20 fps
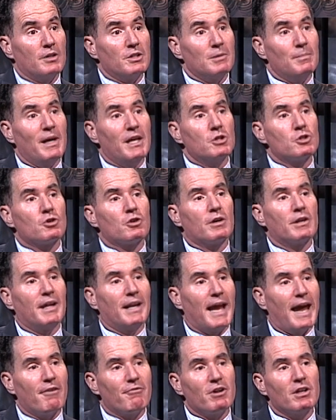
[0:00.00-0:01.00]
to make sure that
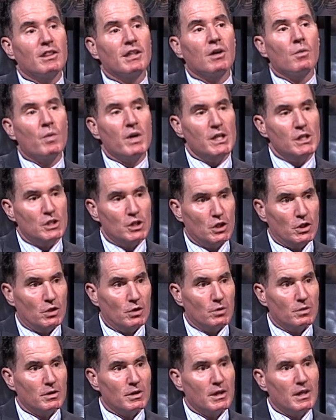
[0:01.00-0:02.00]
everything we do